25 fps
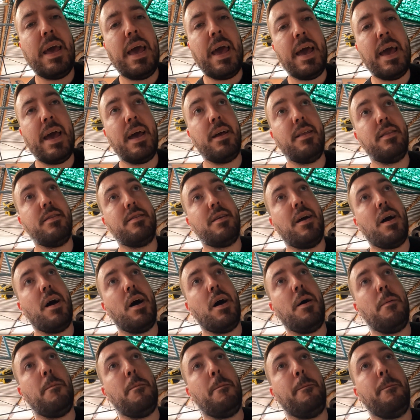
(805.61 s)
and
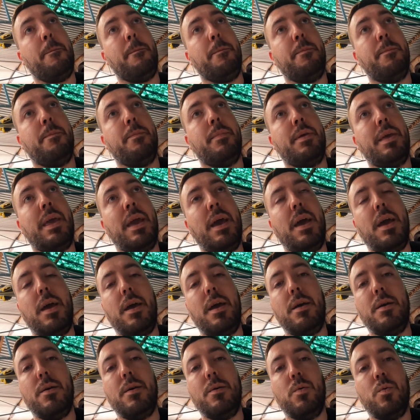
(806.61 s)

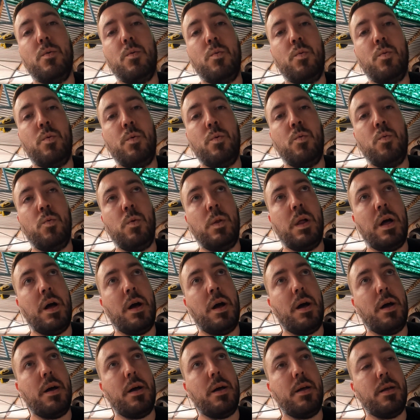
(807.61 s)
yeah,
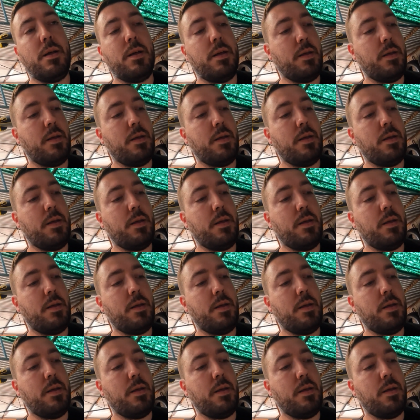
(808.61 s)
we'll